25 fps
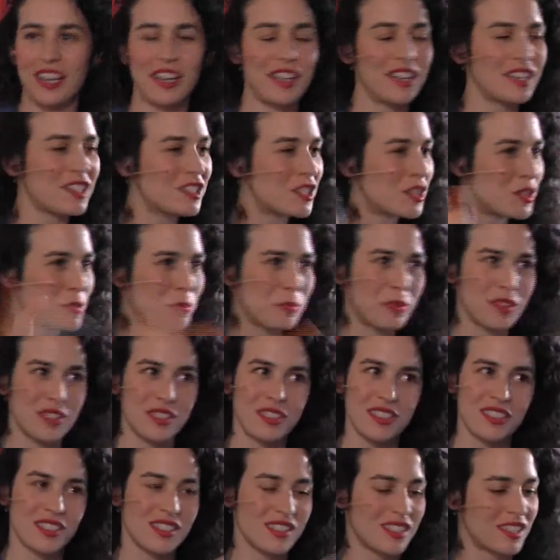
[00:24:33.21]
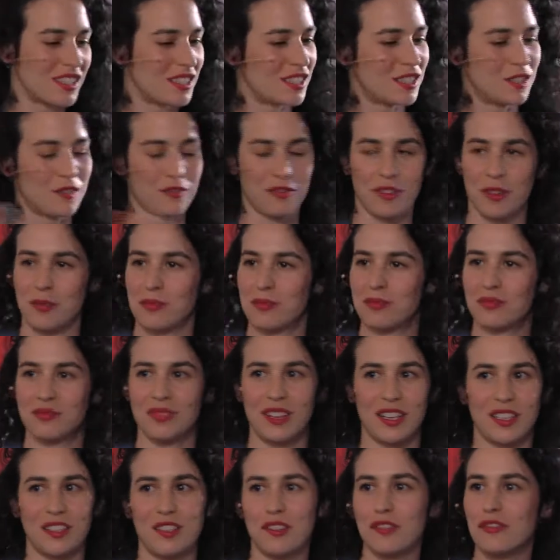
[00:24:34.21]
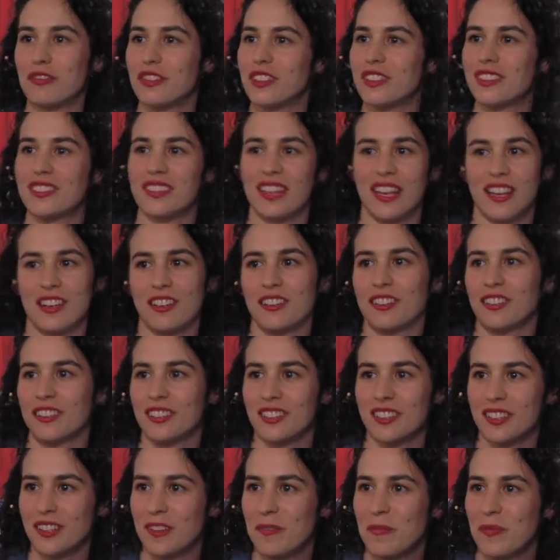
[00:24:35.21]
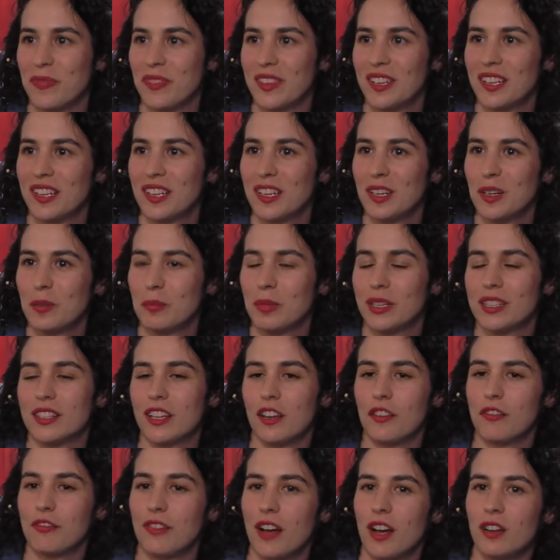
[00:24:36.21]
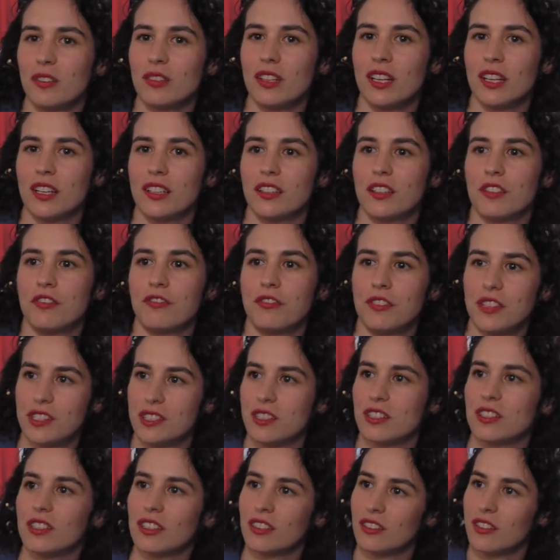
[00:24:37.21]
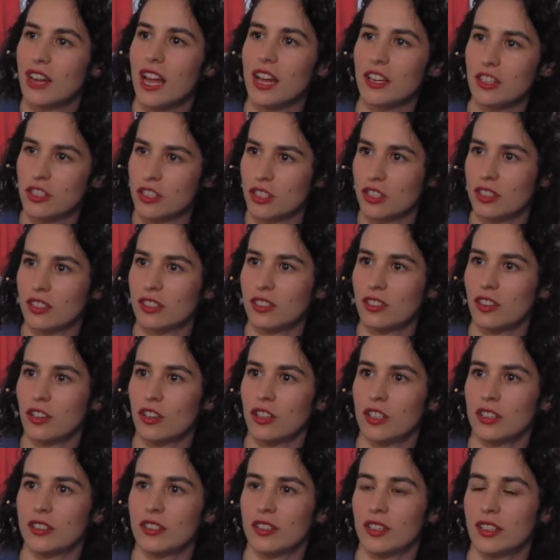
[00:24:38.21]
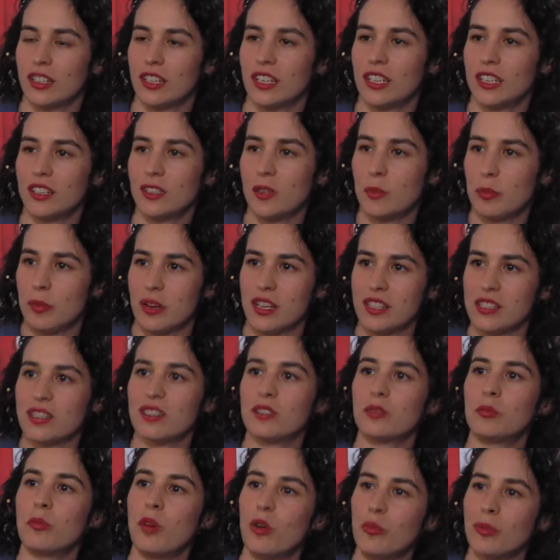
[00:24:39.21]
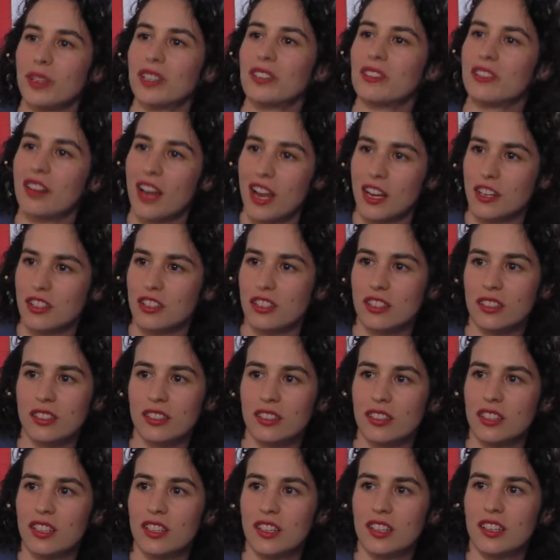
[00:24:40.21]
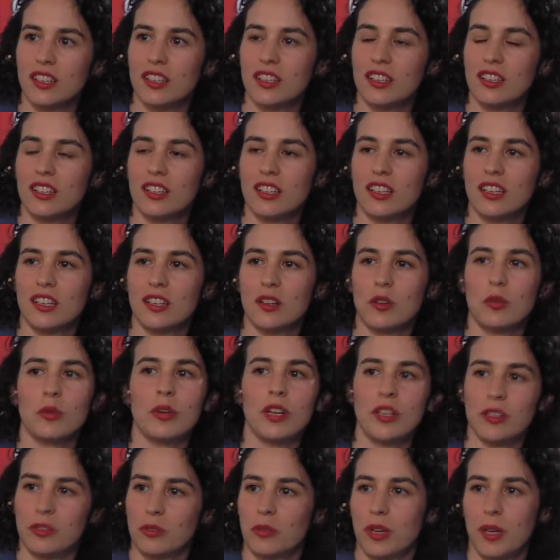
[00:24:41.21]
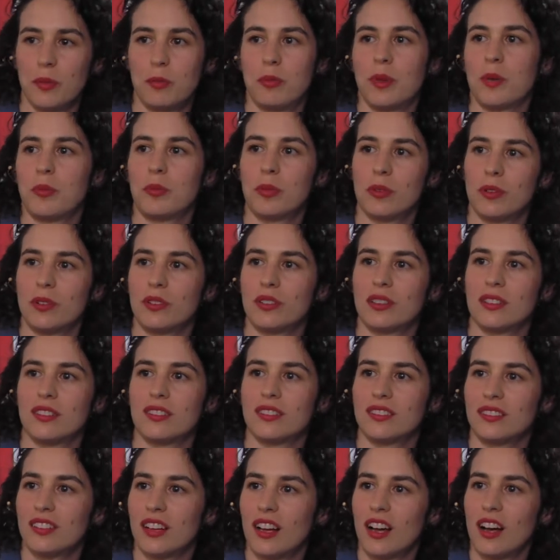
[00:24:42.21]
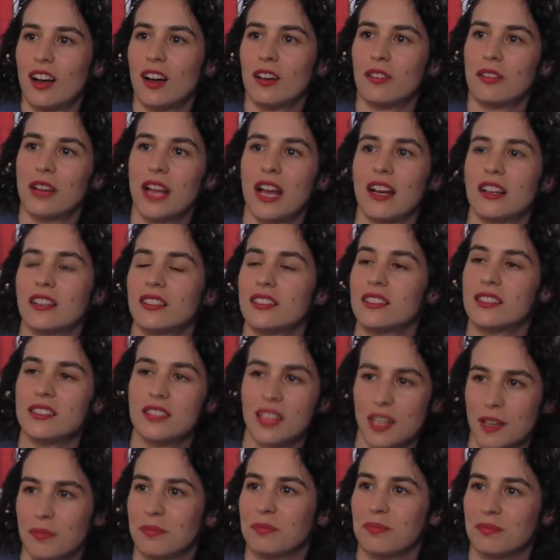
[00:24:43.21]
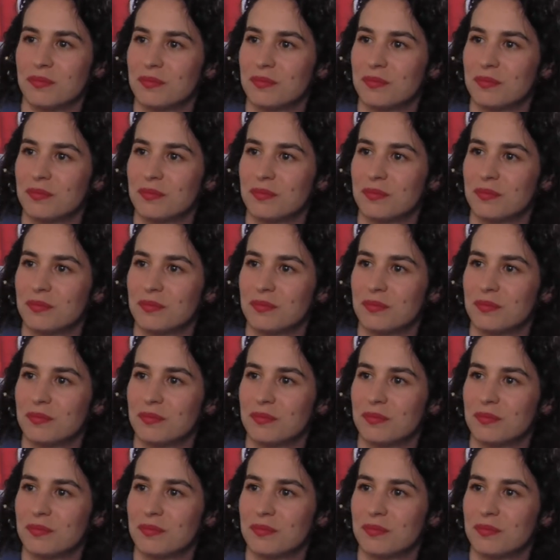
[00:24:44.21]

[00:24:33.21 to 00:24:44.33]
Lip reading: Each person sees from a different angle. But I found like the physical reaction or the in the present moment reaction, in a weird way, people react the same.